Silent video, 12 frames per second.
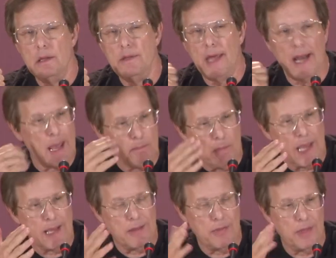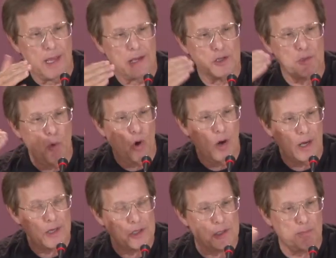that I make things more
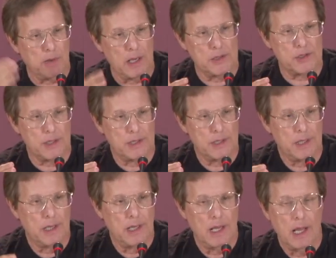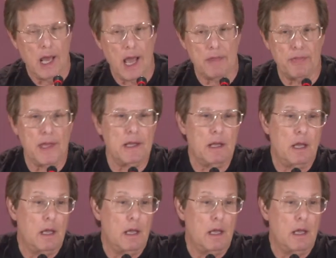explicit, I think